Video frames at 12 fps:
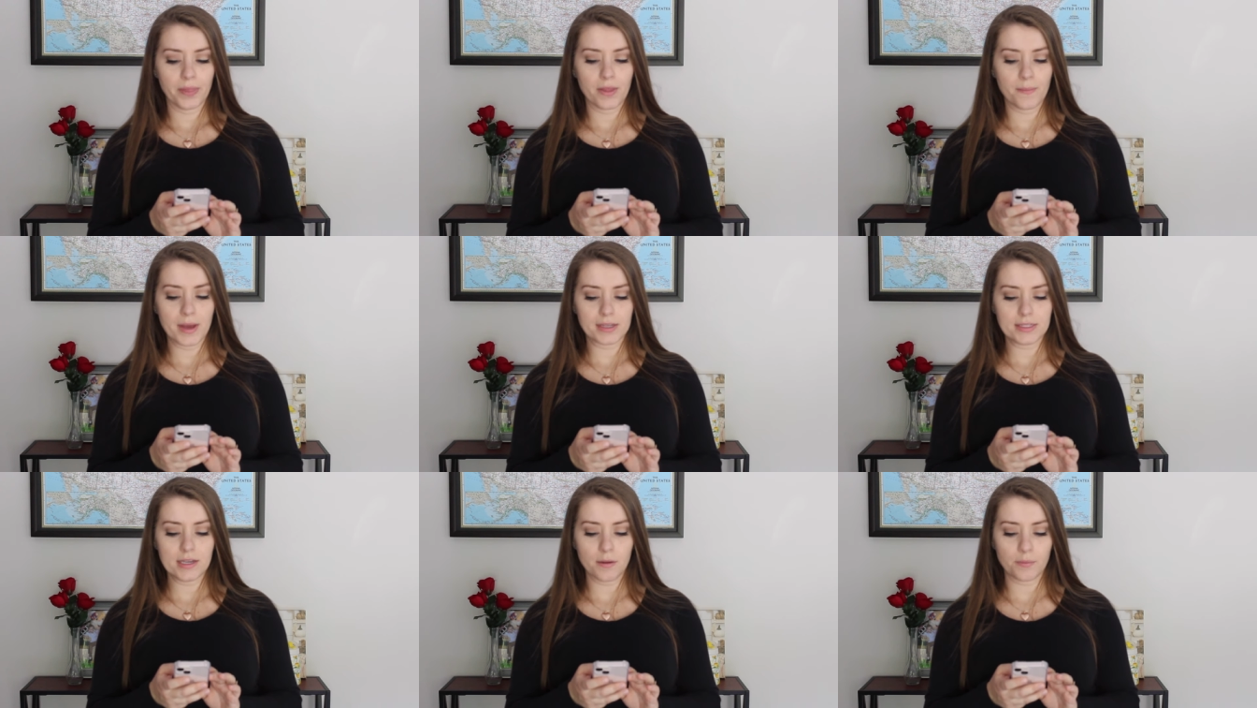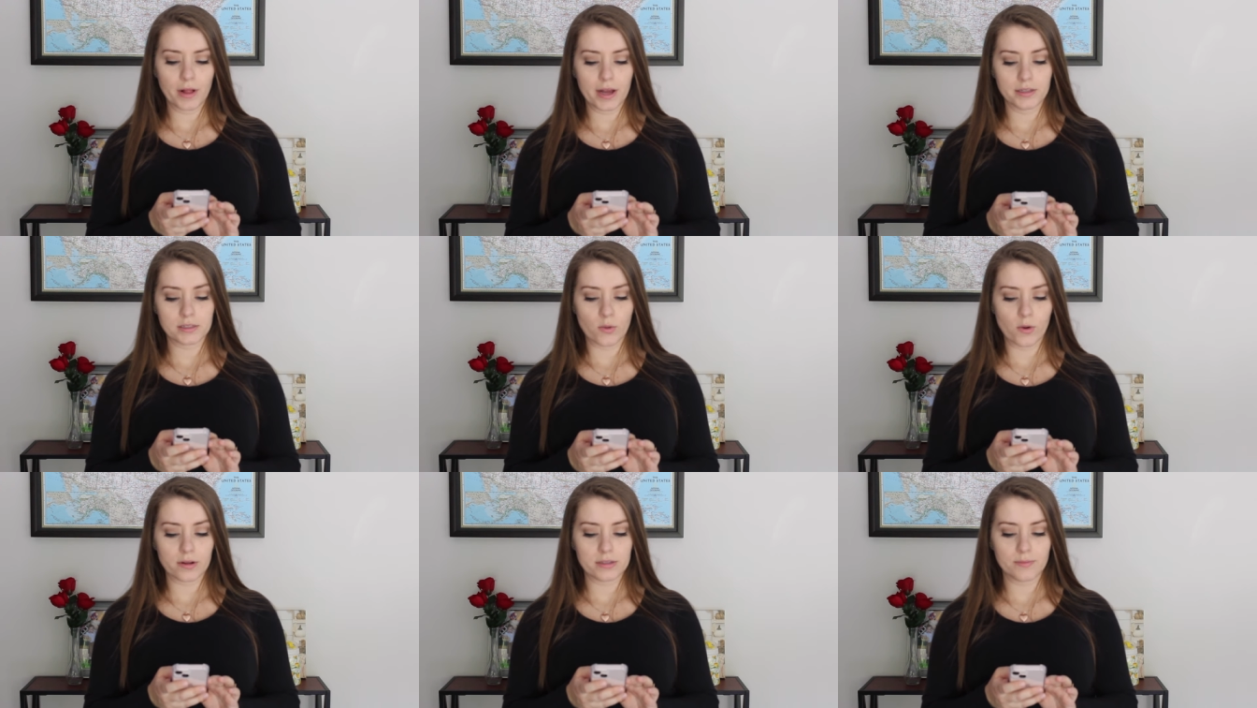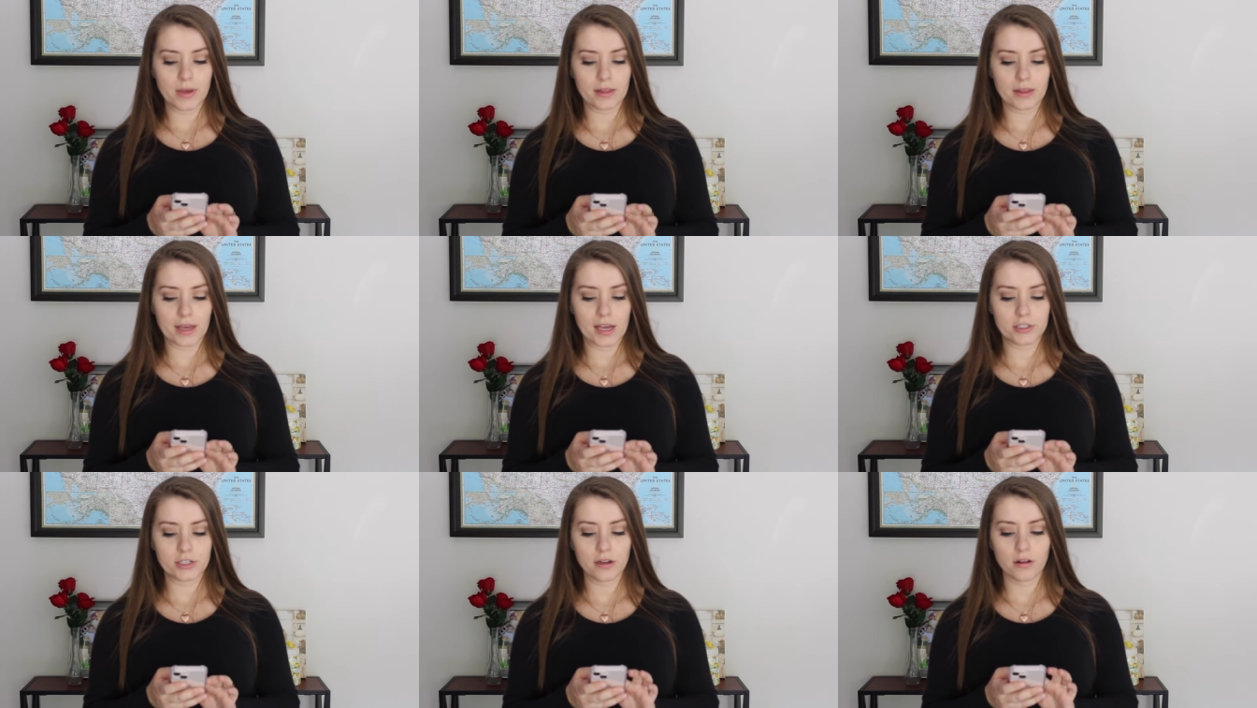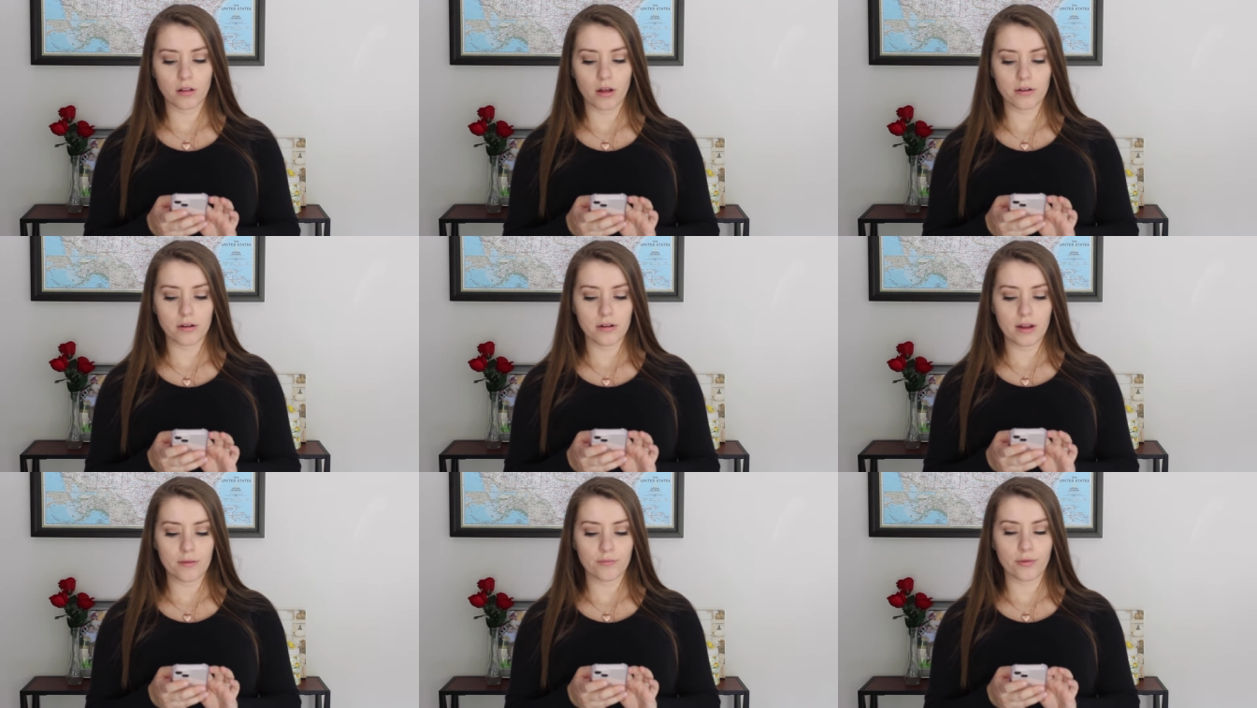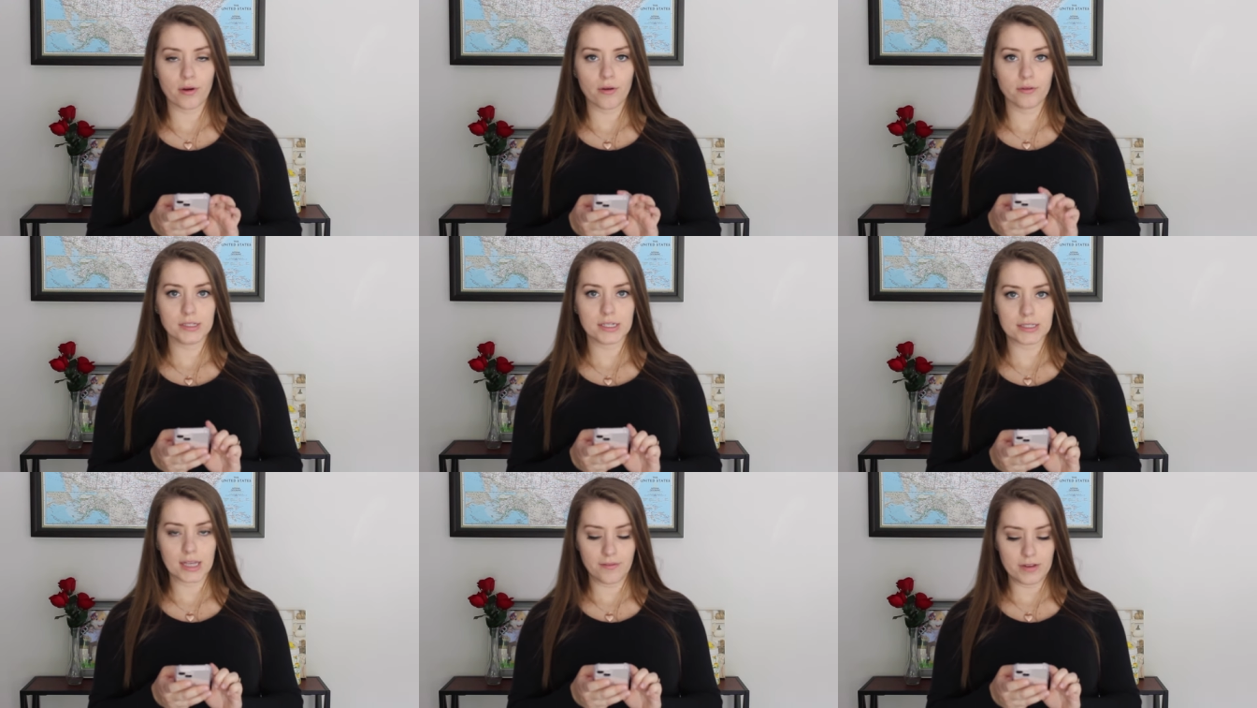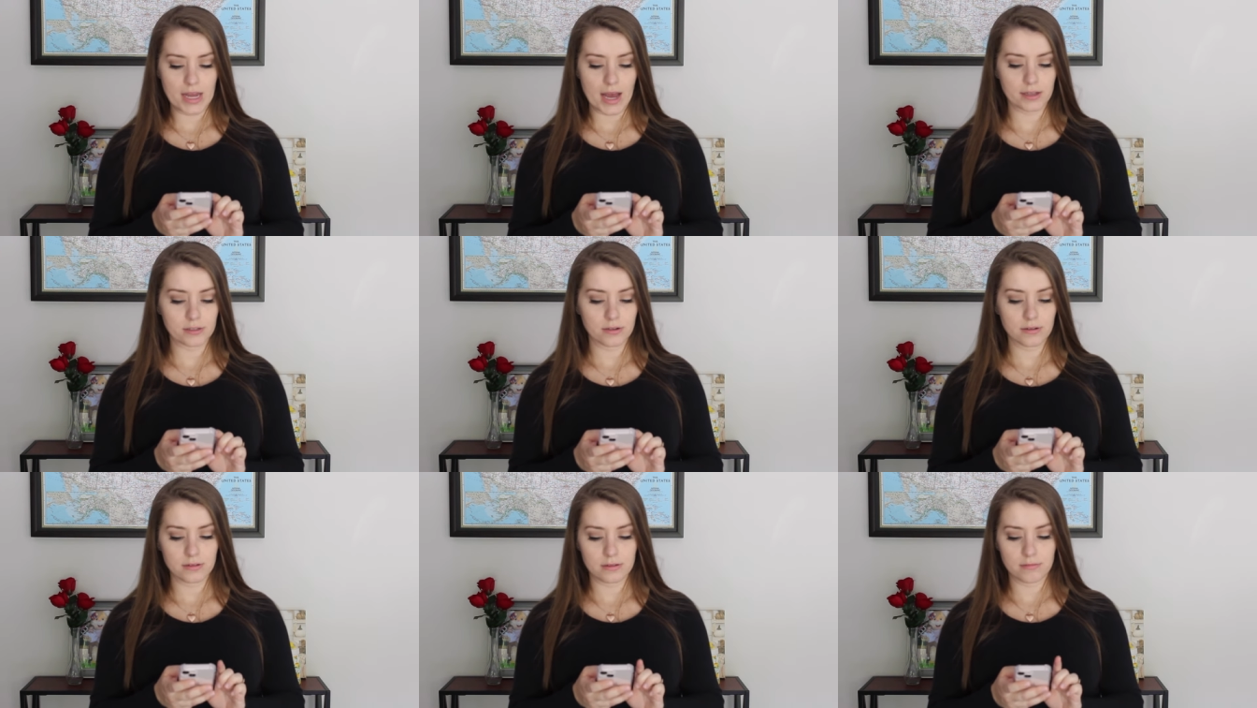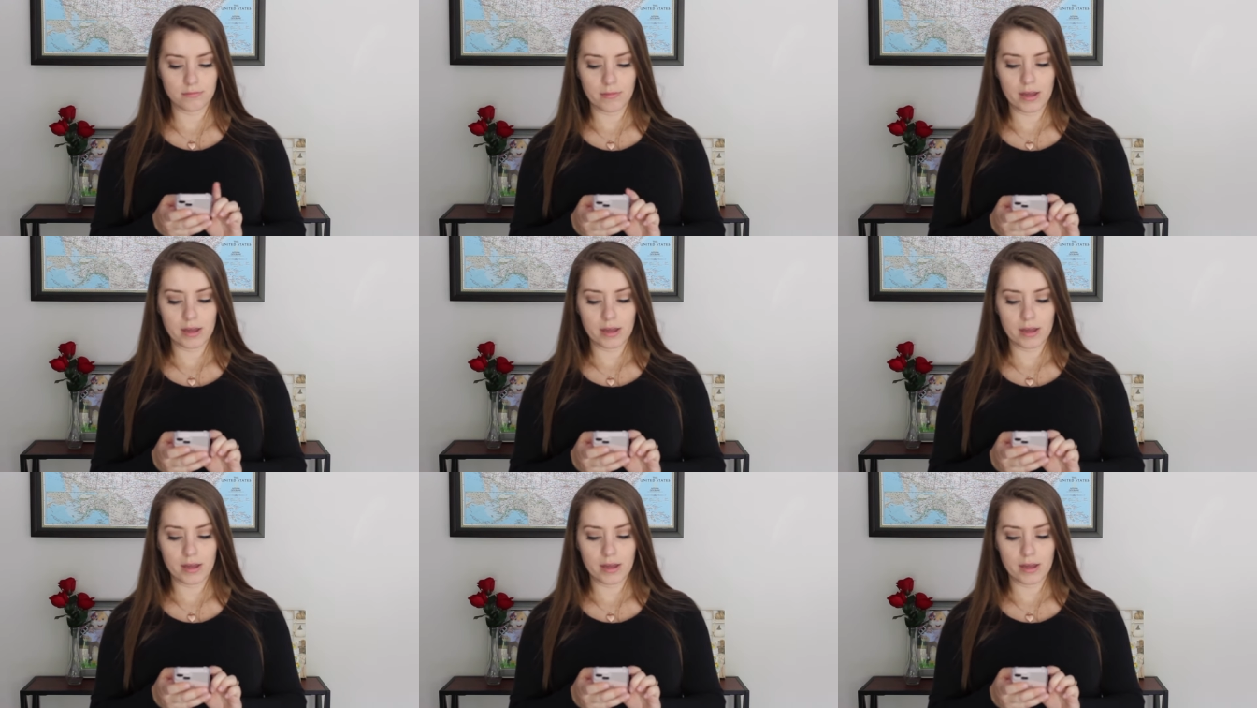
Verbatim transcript: The messy appliance cords make the kitchen cluttered and prone to safety hazards.